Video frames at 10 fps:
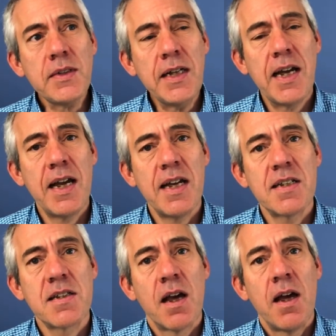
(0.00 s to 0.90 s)

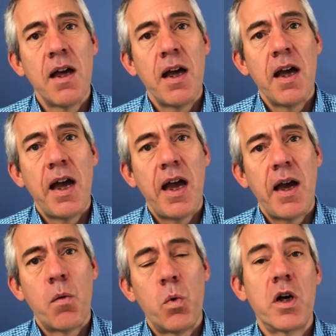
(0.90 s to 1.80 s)
is
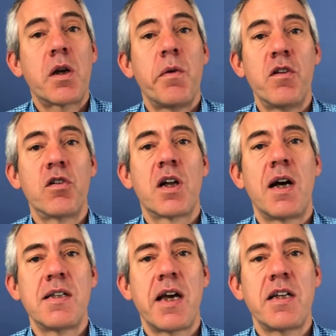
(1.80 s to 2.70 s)
working with
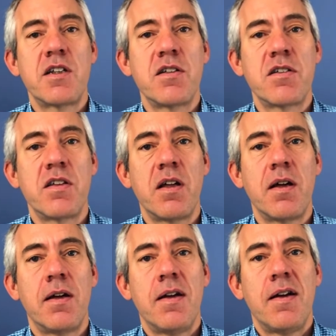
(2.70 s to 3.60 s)
organisations
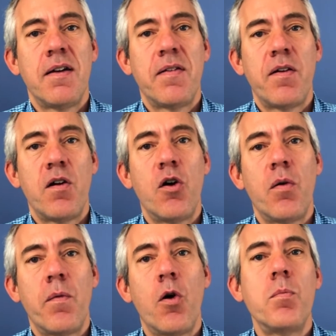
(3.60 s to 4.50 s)
that
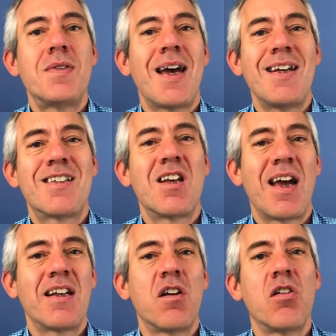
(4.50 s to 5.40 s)
update
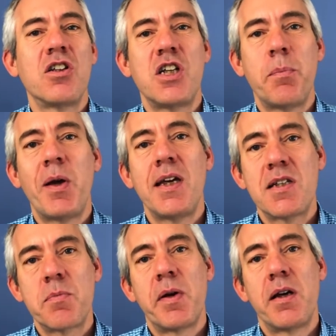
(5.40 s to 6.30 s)
technology
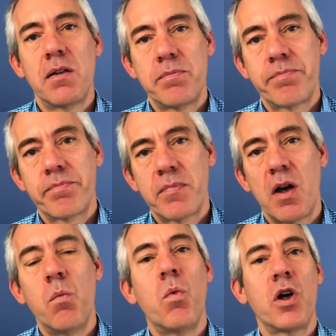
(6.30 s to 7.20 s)
piecemeal.
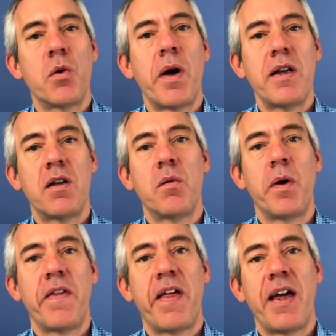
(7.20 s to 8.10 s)
And what you end up
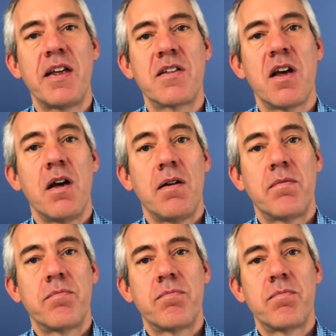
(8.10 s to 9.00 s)
with is
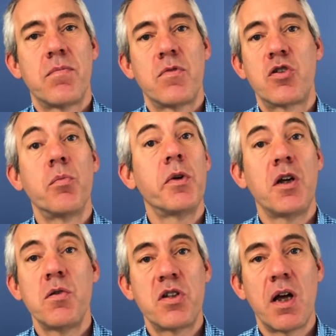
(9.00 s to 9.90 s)
some
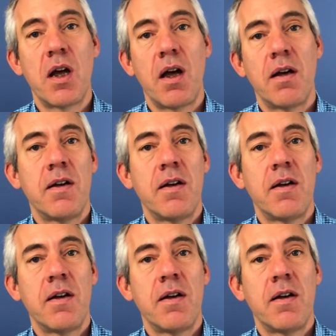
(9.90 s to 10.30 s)
user,